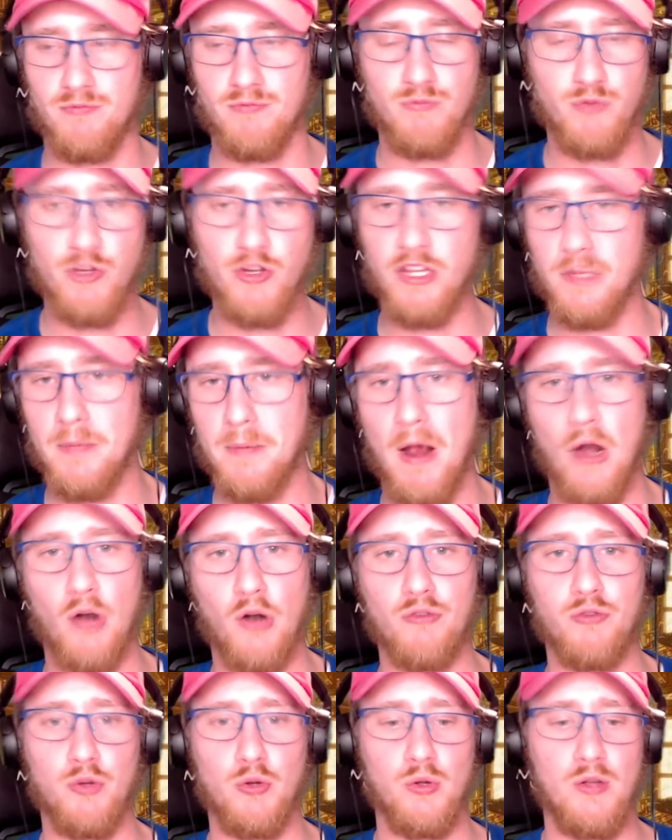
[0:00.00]
really
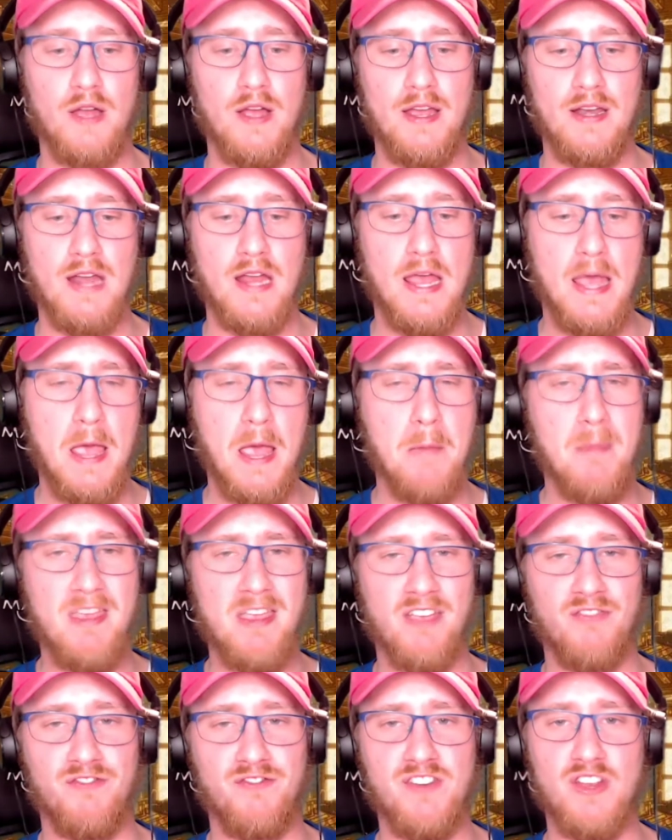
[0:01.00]
powerful and
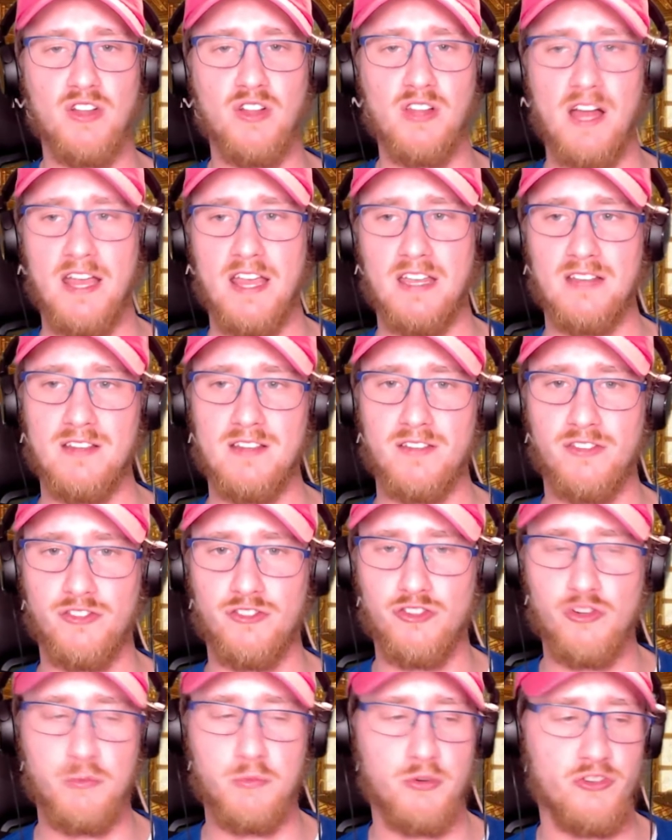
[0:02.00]
make it feel like this
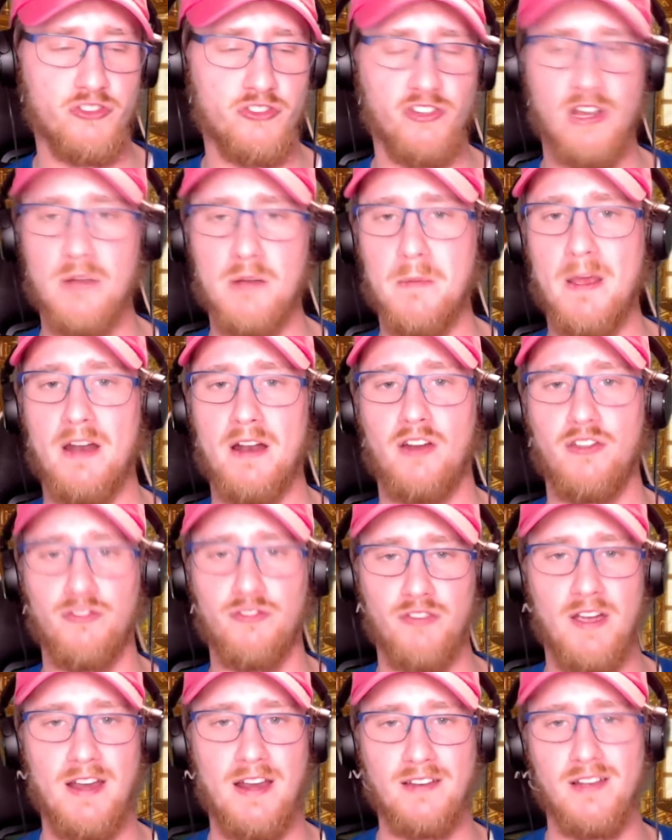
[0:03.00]
super cinematic
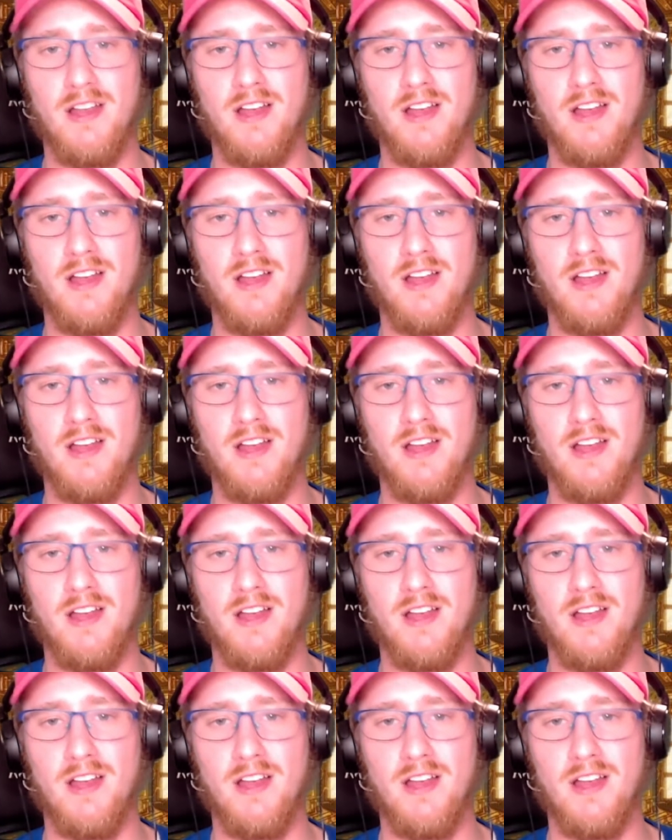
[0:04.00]
fight.